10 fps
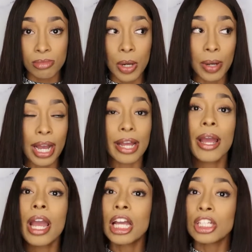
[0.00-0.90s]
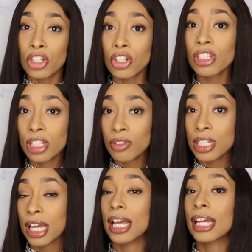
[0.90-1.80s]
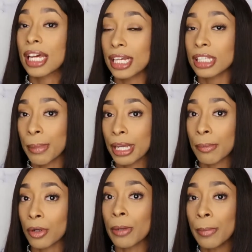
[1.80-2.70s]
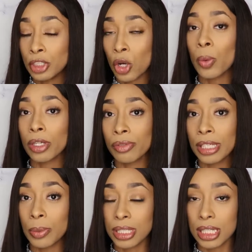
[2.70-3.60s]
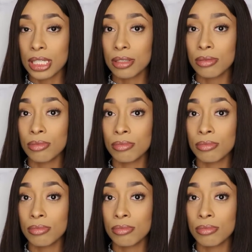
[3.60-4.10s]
Okay? You're literally saying, can I get the bacon burger, but don't want to read what's in it.